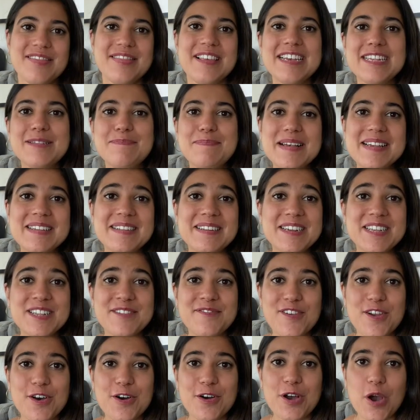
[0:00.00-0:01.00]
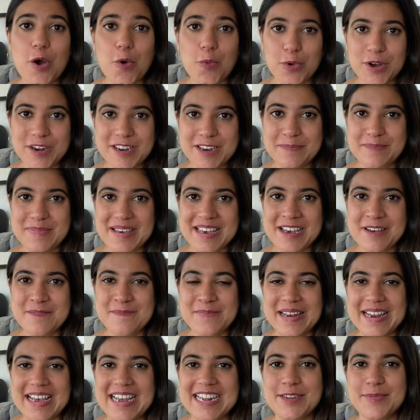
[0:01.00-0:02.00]
This business vlog wouldn't be
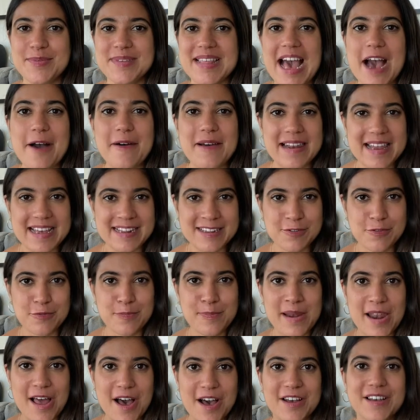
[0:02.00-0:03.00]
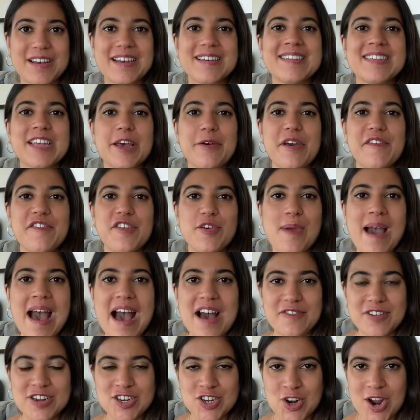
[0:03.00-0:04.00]
complete without a little plug. So if you
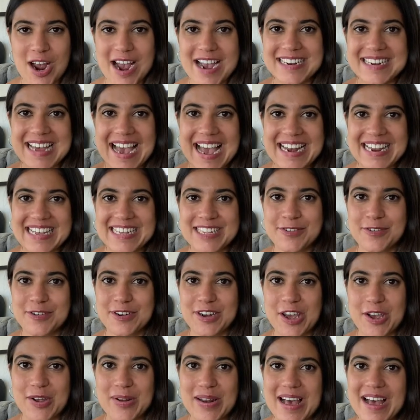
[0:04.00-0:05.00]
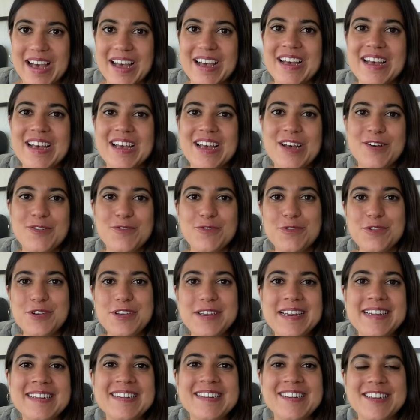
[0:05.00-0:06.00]
haven't tried Ellie's granola, all you
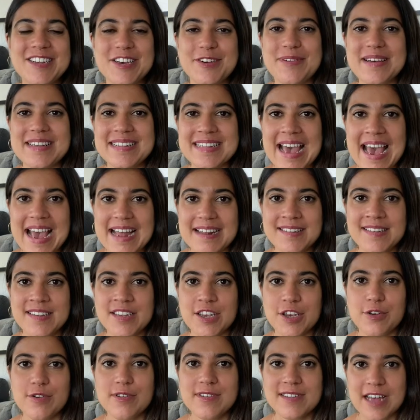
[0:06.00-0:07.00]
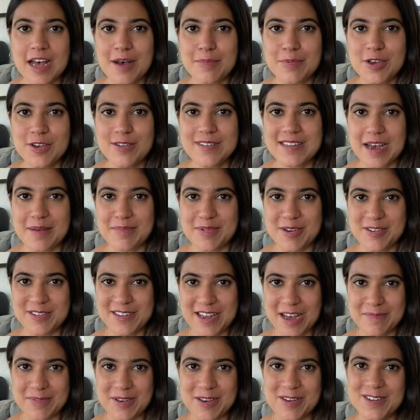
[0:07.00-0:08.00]
need to do is head to
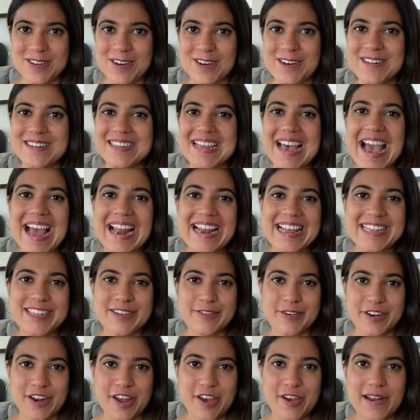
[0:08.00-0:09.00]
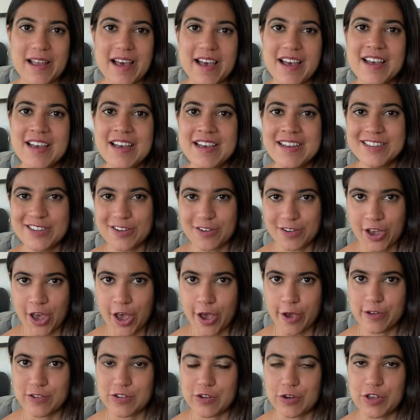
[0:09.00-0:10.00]

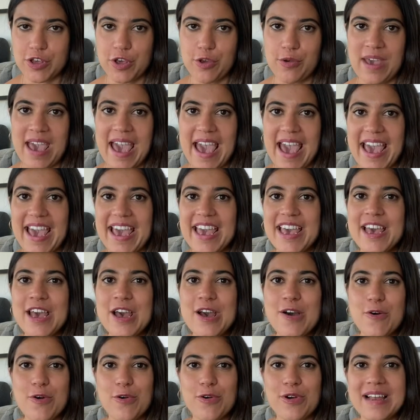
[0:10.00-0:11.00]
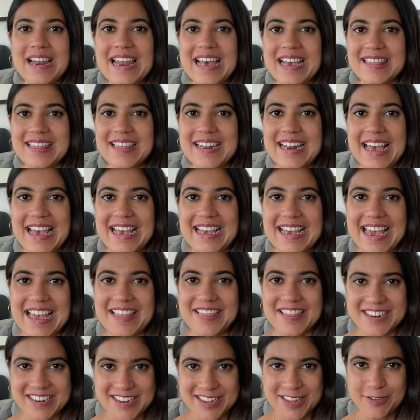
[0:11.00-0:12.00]
www.elisgranola.co.uk or click the link in
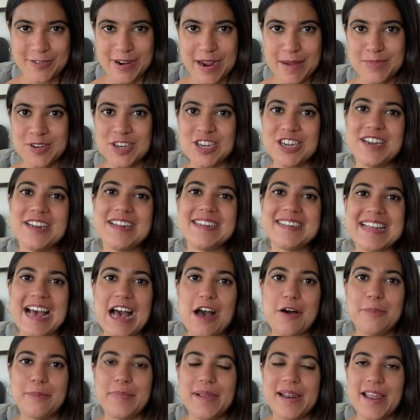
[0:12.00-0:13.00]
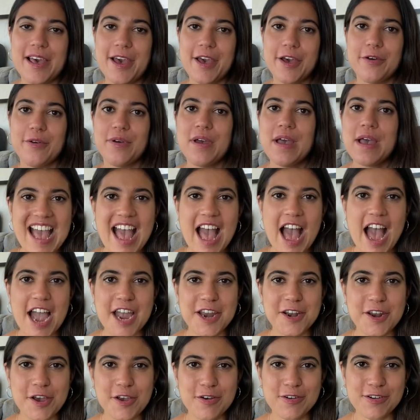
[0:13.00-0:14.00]
the description down below. I
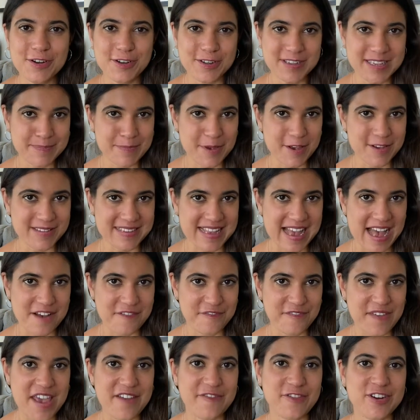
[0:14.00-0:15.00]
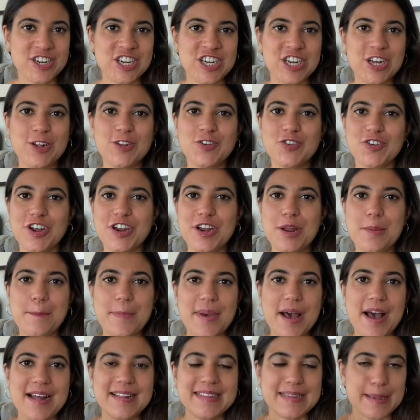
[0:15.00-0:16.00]
know you're not supposed to have favorite children,
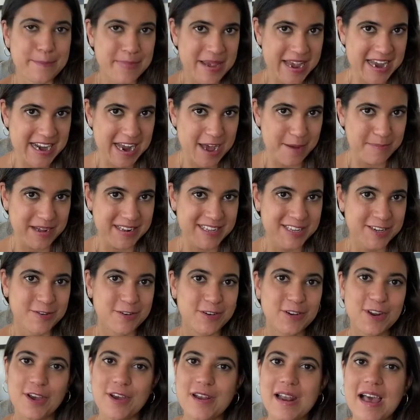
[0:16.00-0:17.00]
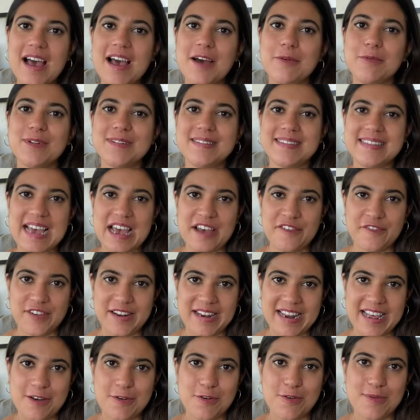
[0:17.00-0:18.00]
but peanut butter granola will
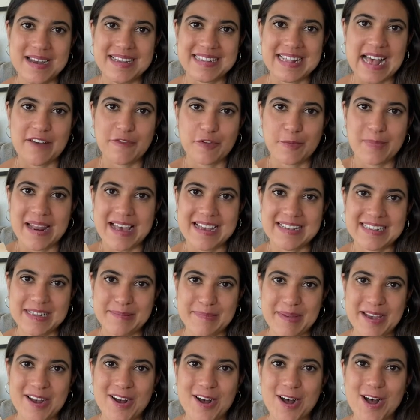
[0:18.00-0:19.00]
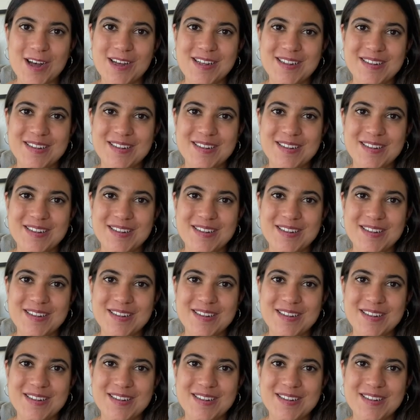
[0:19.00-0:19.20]
definitely always have a place in my heart.